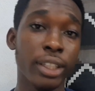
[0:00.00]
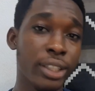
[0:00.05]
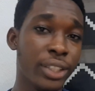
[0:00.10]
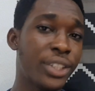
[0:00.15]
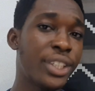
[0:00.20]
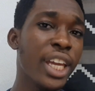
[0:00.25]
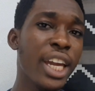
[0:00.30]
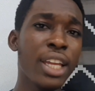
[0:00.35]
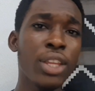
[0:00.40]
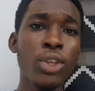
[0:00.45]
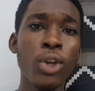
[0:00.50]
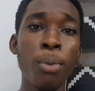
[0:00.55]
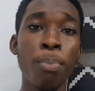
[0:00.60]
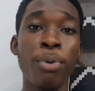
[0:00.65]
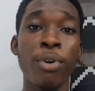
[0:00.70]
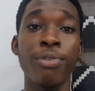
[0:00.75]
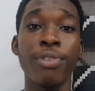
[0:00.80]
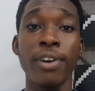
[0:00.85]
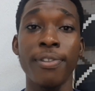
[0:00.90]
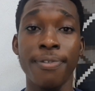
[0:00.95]
The Tecno
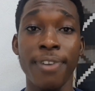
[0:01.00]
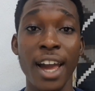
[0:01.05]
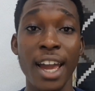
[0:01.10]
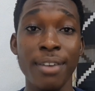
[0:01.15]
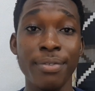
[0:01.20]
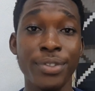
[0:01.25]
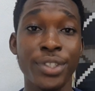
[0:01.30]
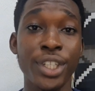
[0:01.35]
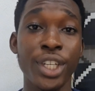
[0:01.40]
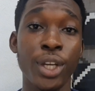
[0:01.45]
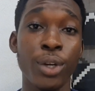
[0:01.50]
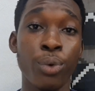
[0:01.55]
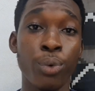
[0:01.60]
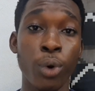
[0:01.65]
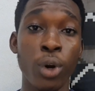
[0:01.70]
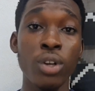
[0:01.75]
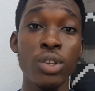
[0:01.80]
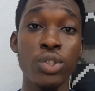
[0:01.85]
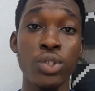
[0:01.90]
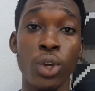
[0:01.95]
Pova 5G
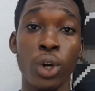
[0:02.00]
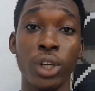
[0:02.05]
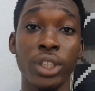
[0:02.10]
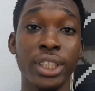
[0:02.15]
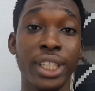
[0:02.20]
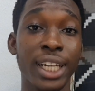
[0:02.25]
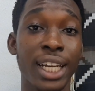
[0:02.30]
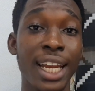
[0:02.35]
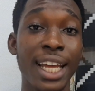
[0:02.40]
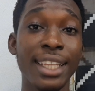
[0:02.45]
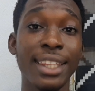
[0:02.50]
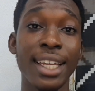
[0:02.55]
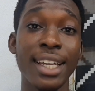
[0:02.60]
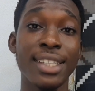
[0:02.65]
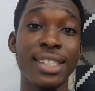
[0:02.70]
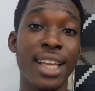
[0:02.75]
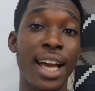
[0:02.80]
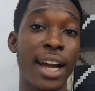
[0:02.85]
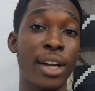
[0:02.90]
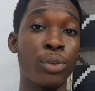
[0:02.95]
runs on the
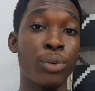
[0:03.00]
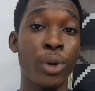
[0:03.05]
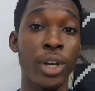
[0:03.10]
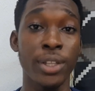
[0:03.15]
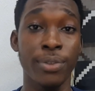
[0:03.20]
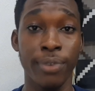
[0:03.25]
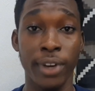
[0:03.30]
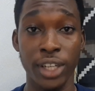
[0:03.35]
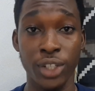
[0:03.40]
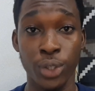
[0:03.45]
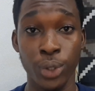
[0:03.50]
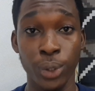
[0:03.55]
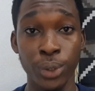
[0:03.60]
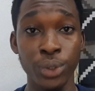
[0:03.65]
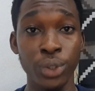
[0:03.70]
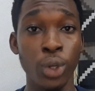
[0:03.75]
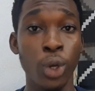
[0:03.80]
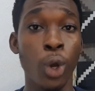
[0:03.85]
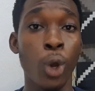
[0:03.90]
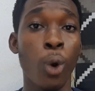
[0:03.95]
latest Android
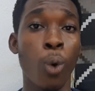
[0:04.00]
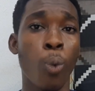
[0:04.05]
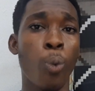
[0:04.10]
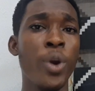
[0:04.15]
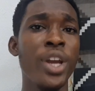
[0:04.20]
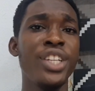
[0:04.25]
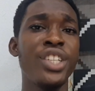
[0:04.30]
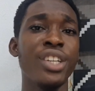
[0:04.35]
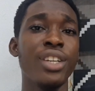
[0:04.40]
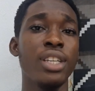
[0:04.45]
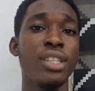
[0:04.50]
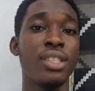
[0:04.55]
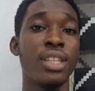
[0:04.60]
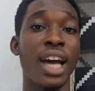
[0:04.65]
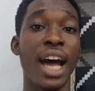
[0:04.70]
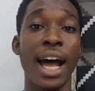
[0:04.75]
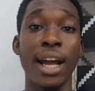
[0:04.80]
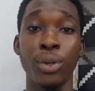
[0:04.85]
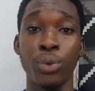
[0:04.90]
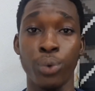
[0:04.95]
version, which is
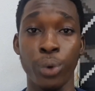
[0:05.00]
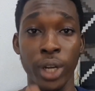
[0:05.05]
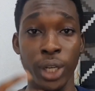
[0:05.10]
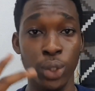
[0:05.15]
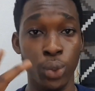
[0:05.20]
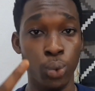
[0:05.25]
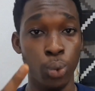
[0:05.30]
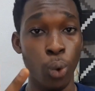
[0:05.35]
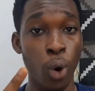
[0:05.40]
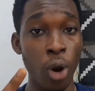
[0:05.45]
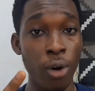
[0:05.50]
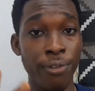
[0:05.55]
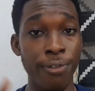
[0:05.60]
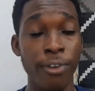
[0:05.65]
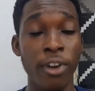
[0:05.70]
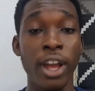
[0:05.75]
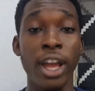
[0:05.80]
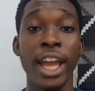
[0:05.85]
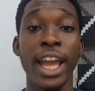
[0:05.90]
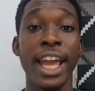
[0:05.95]
the Android 12
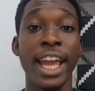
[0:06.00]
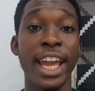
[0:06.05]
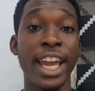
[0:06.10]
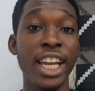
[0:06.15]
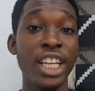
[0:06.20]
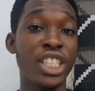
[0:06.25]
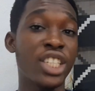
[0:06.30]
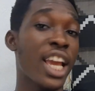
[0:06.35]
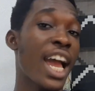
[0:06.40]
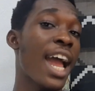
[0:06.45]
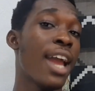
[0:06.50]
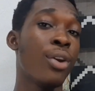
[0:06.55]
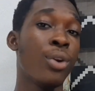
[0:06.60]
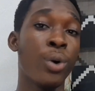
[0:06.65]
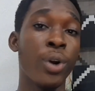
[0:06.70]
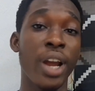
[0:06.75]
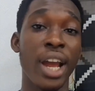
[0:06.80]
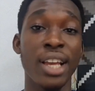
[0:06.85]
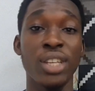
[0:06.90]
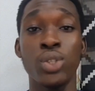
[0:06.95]

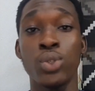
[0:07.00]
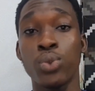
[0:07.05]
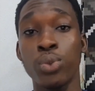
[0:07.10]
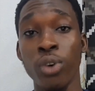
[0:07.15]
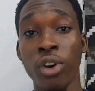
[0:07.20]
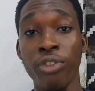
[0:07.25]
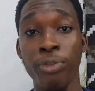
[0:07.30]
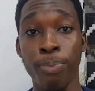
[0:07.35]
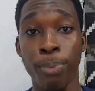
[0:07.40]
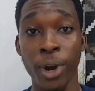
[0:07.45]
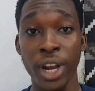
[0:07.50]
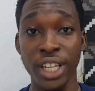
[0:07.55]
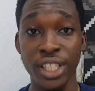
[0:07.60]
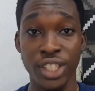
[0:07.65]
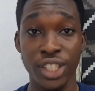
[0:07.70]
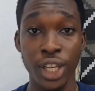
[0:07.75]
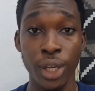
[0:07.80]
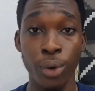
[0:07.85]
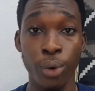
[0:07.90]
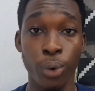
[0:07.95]
HIOS
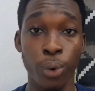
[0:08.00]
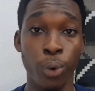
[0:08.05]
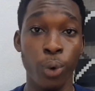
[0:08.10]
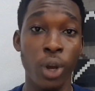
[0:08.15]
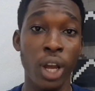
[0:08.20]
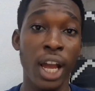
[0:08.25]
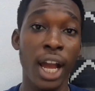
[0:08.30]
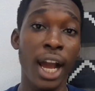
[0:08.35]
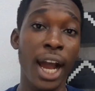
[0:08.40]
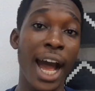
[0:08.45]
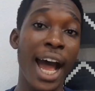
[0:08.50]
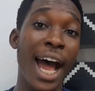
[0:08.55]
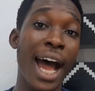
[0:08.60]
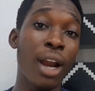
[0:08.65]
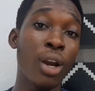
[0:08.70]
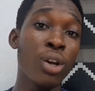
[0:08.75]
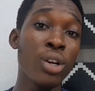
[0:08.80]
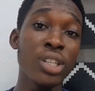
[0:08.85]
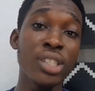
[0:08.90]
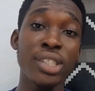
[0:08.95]
12.0,
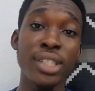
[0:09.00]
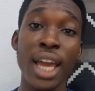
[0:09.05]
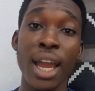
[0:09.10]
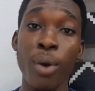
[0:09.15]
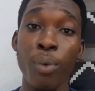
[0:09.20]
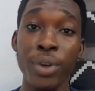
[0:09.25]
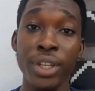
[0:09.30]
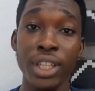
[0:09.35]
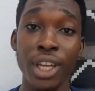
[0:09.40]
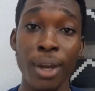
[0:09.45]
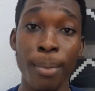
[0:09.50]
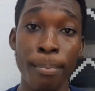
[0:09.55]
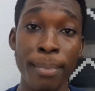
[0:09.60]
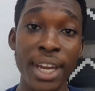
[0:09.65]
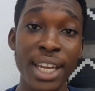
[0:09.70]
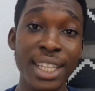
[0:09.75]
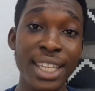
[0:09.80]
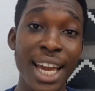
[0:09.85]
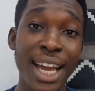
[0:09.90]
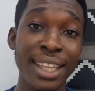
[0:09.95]
alongside with a
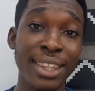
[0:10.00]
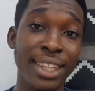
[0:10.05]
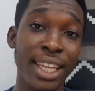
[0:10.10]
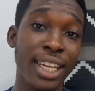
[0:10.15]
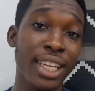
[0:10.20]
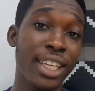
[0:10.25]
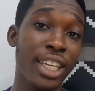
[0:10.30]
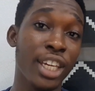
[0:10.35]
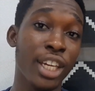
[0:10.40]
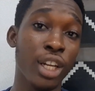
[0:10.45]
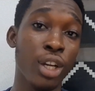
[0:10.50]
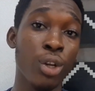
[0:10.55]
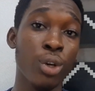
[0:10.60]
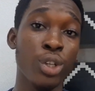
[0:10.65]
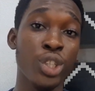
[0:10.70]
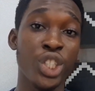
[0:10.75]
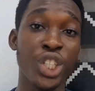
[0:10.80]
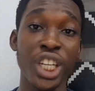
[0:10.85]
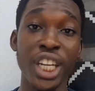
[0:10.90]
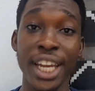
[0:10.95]
MediaTek
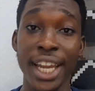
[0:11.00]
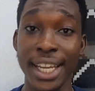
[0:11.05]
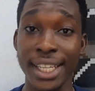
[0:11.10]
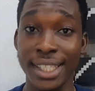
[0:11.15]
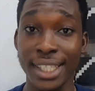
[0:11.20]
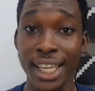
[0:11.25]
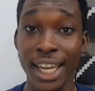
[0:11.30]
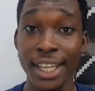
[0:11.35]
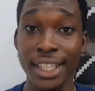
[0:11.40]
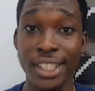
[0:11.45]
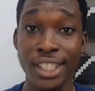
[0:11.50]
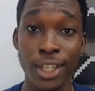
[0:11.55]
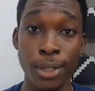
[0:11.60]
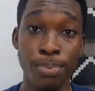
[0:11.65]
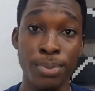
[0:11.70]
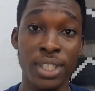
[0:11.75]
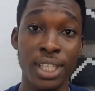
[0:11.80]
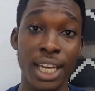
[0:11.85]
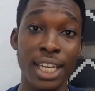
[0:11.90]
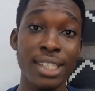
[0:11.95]
Helio G88
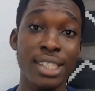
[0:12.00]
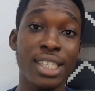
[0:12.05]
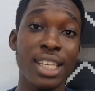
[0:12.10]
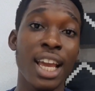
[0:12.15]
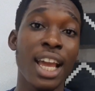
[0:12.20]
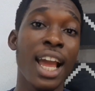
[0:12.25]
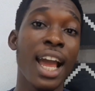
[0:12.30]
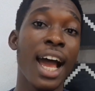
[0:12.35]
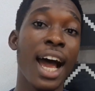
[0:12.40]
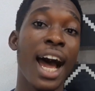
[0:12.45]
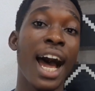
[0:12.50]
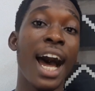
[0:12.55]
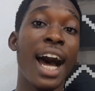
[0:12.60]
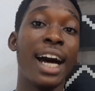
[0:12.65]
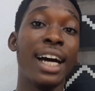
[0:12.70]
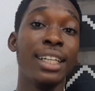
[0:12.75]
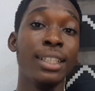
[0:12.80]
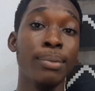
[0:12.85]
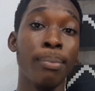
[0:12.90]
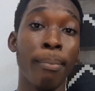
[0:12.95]
chipset
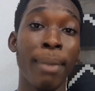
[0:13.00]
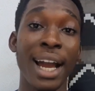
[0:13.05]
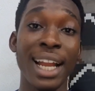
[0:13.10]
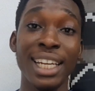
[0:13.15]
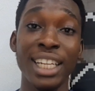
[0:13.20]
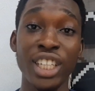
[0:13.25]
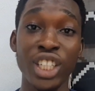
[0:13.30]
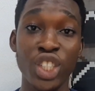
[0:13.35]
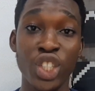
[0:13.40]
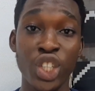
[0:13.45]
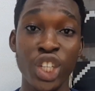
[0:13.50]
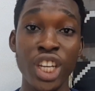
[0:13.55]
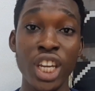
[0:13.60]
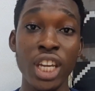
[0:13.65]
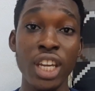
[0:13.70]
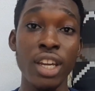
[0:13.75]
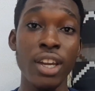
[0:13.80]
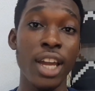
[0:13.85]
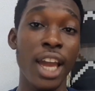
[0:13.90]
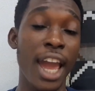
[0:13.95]
and Mali
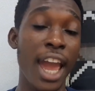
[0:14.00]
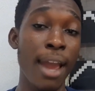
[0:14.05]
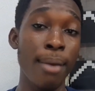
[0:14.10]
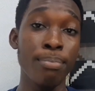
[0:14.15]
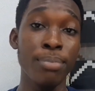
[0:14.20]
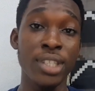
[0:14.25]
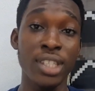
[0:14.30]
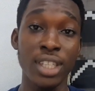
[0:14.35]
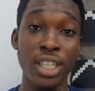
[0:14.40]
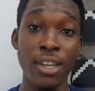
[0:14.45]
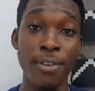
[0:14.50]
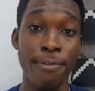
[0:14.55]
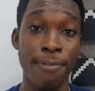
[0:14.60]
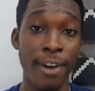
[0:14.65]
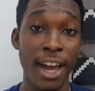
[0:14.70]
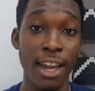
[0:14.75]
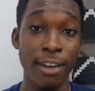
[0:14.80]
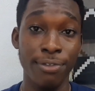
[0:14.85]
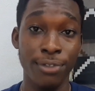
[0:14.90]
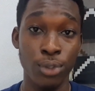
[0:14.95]
G
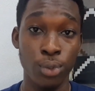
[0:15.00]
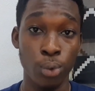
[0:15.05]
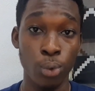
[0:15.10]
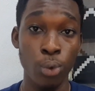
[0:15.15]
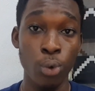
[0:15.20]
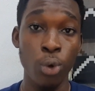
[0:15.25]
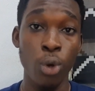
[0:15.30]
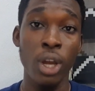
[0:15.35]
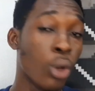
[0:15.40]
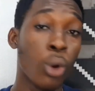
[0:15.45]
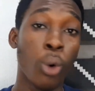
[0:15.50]
MC52.